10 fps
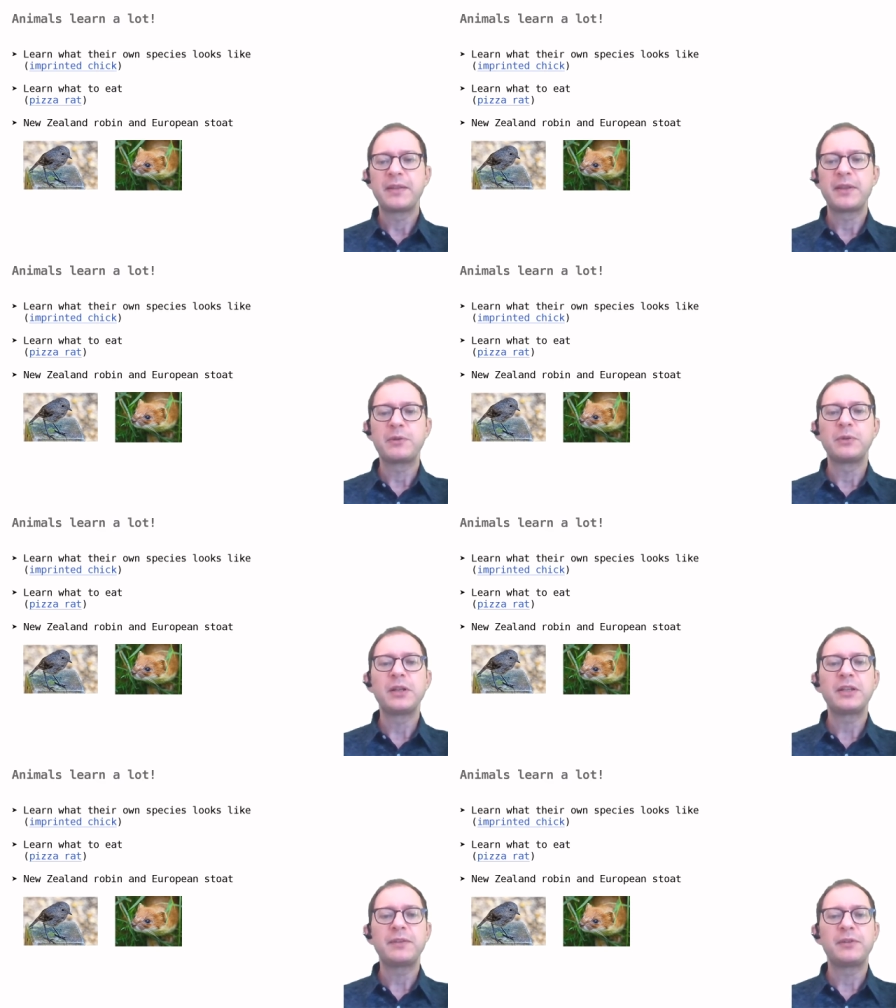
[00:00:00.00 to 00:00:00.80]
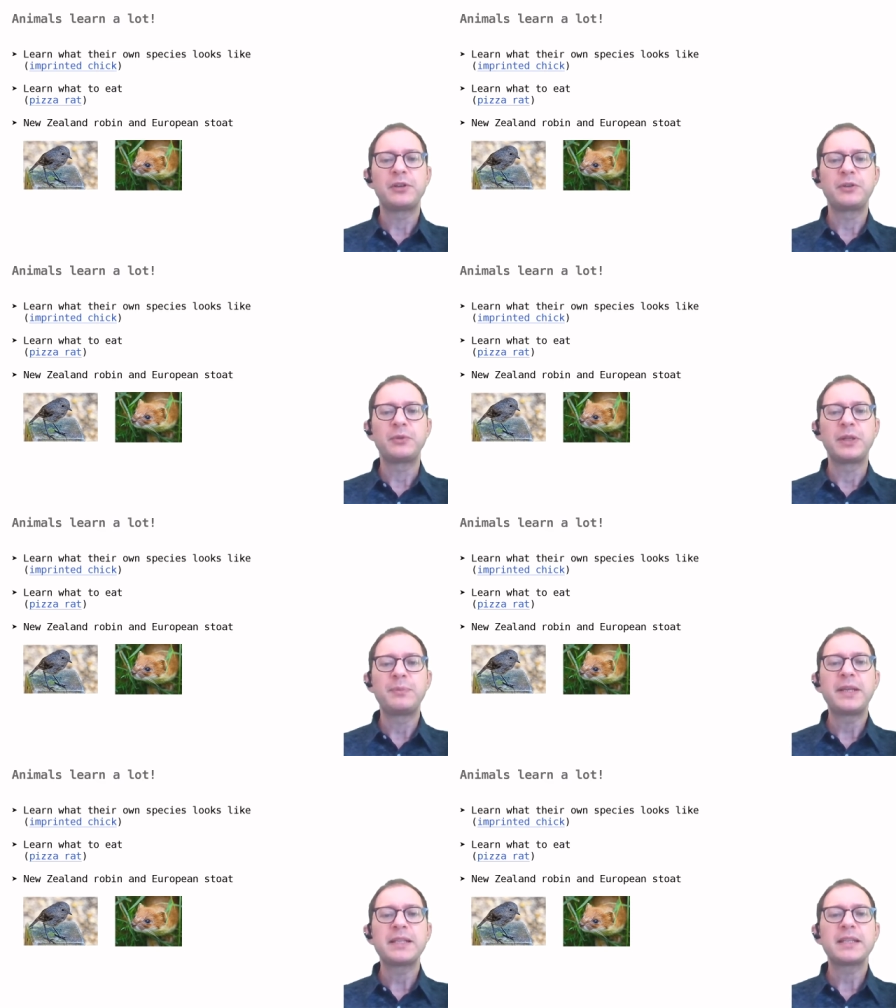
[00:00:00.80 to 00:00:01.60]
They could not have learned to eat
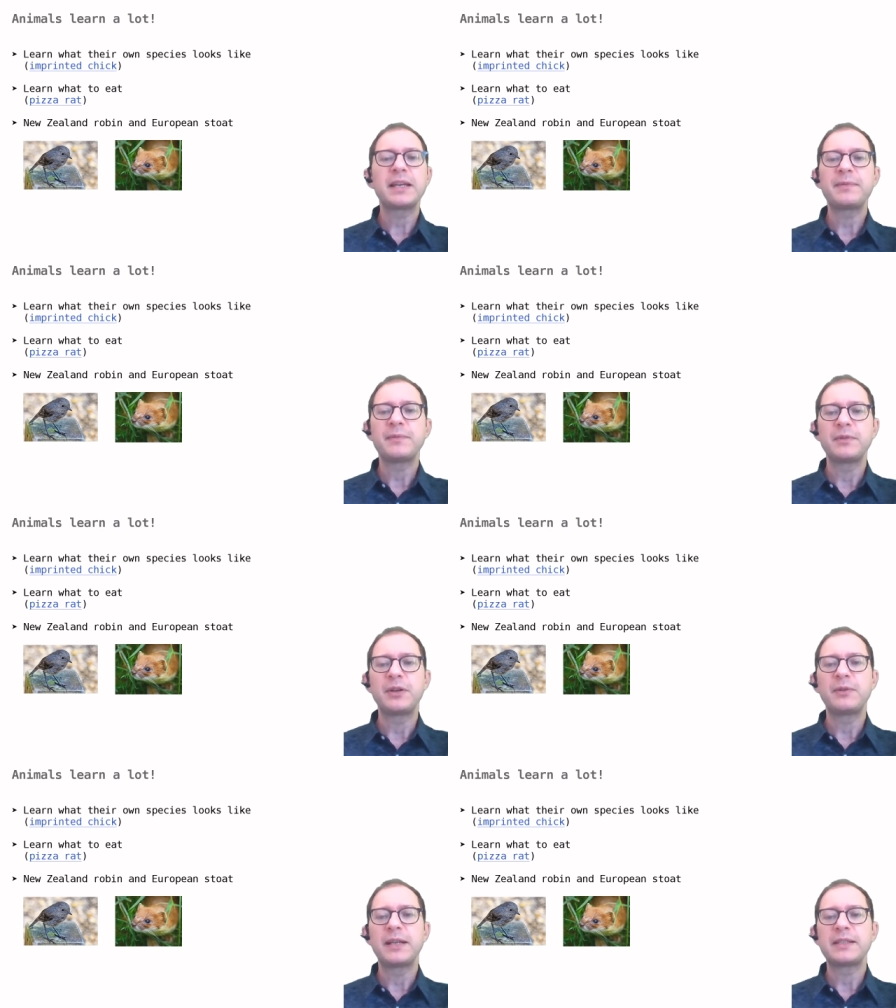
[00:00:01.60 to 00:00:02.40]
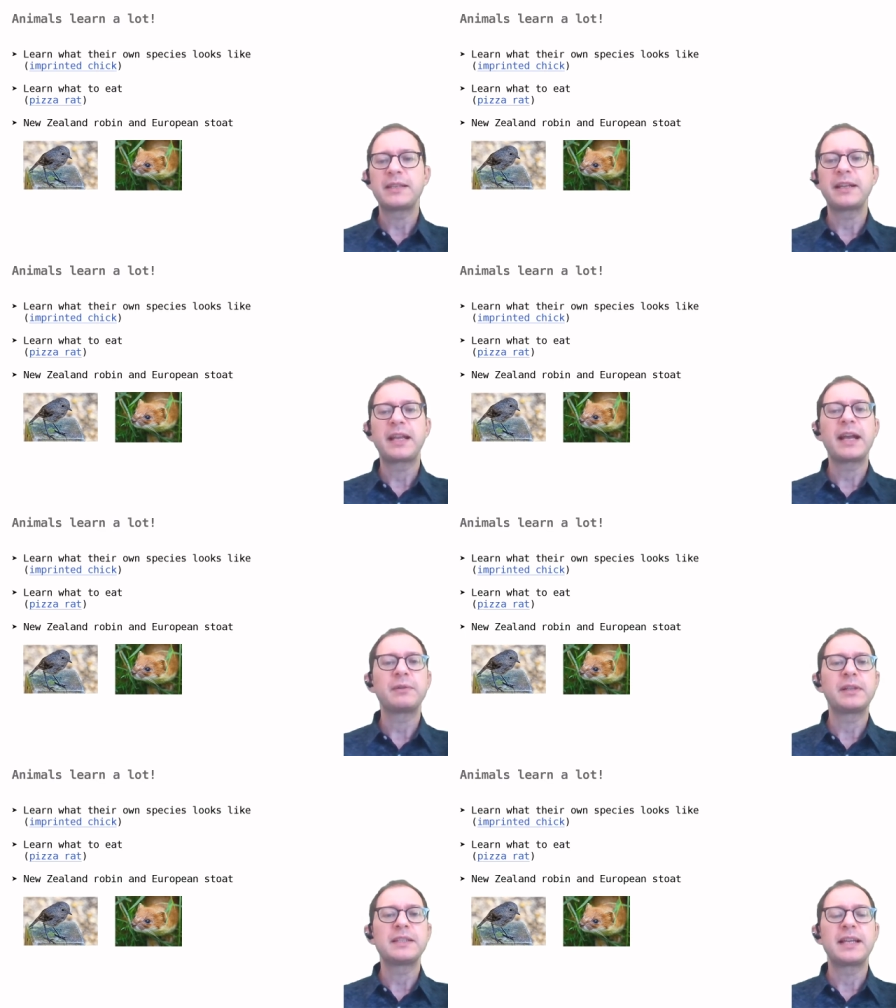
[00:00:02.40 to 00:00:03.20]
pizza, donuts, and
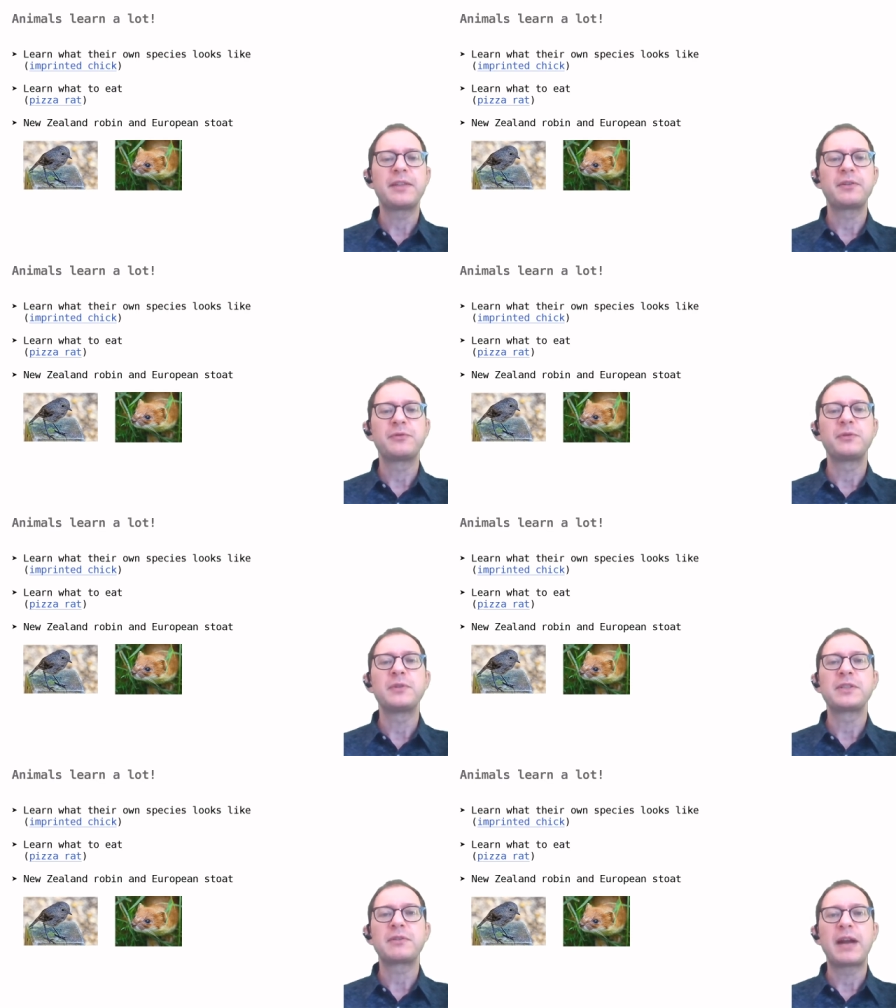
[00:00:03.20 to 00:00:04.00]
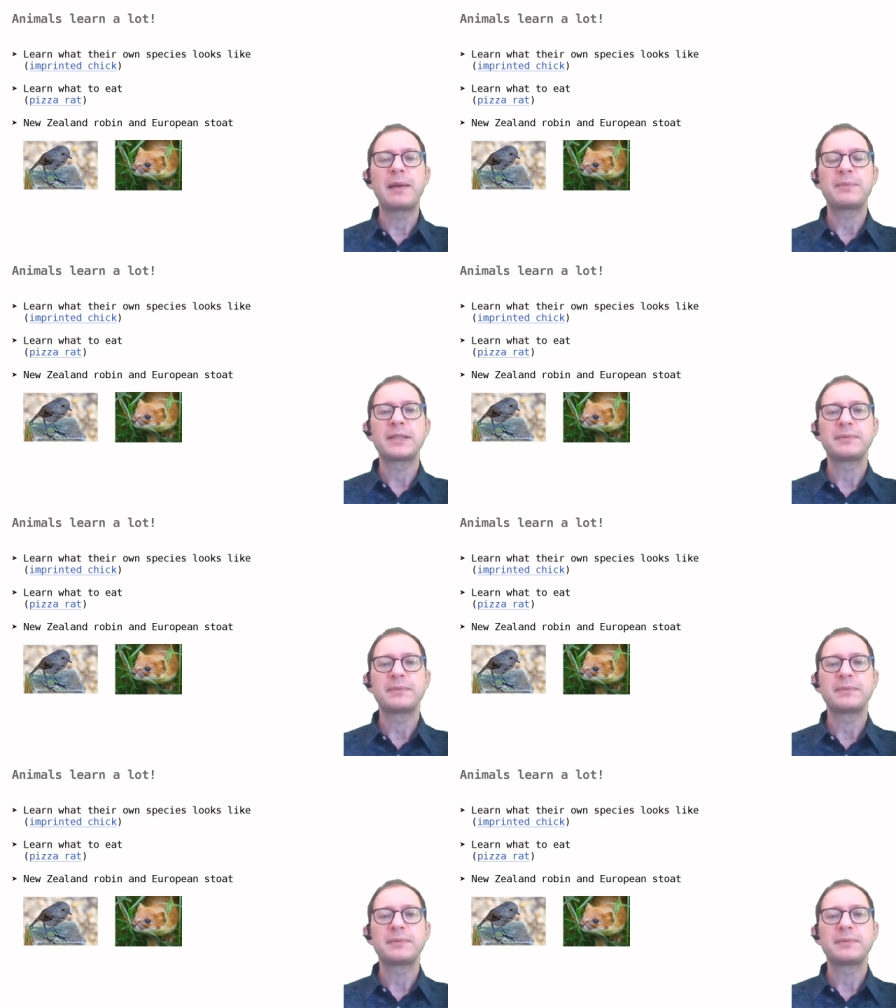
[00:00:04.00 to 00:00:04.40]
countless other food scraps.